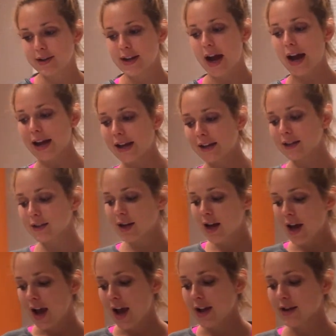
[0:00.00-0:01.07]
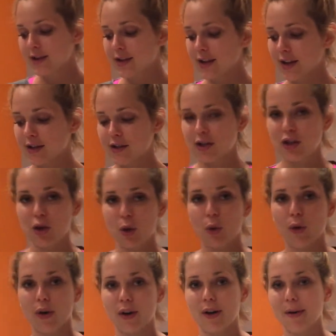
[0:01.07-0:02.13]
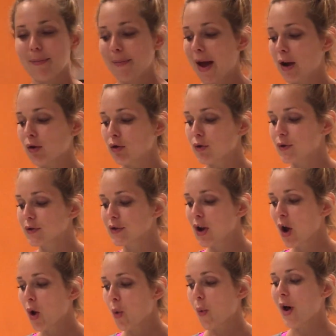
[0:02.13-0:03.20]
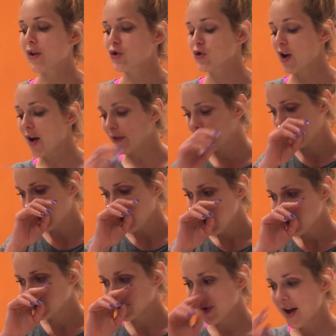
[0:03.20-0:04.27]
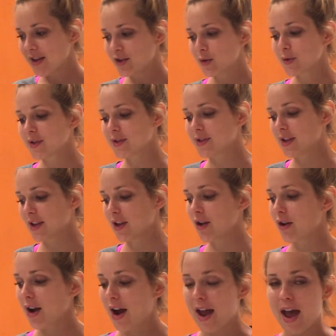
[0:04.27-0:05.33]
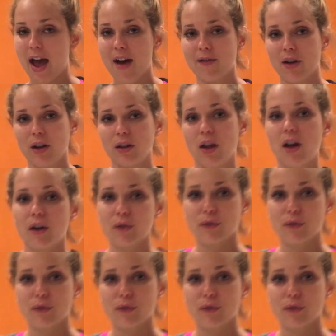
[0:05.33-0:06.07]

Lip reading: diet and stick to your macros while traveling. So as you can see here, I have a lot